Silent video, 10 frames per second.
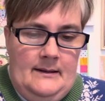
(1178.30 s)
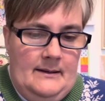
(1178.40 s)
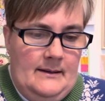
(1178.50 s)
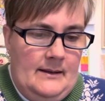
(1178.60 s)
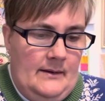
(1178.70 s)

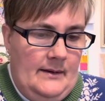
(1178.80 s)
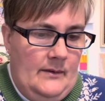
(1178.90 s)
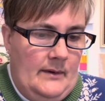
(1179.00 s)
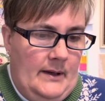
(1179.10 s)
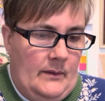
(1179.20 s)
So I
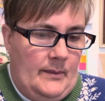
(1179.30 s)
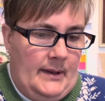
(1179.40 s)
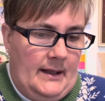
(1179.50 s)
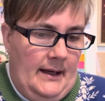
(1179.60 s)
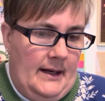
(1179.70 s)
thought that would
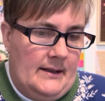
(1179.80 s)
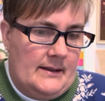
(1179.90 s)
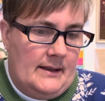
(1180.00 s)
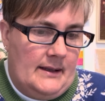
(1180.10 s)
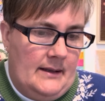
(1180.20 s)
be a
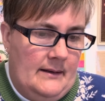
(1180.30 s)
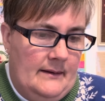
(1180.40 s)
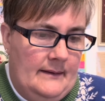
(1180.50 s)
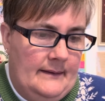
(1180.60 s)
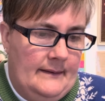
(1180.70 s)
handy.
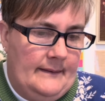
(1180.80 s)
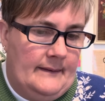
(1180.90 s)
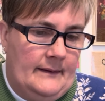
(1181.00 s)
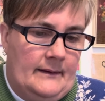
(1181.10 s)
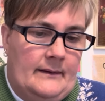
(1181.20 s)

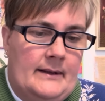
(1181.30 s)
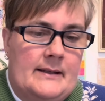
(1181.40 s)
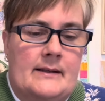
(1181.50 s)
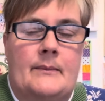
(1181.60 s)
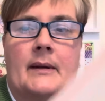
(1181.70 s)
Here's
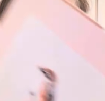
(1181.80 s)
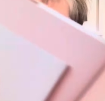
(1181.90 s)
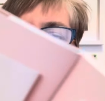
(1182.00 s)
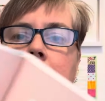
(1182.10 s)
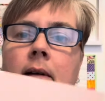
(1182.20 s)
some of the
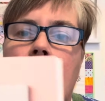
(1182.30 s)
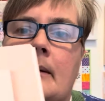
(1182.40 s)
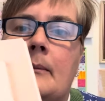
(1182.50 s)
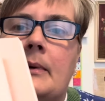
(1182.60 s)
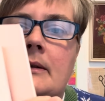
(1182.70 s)

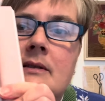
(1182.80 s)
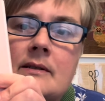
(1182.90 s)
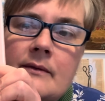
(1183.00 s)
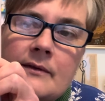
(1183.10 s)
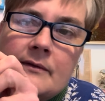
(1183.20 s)
pictures
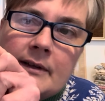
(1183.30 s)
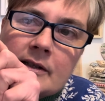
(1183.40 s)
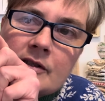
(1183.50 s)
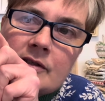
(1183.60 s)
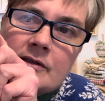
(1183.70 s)
of the
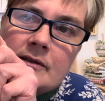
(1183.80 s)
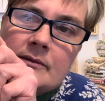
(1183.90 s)
finished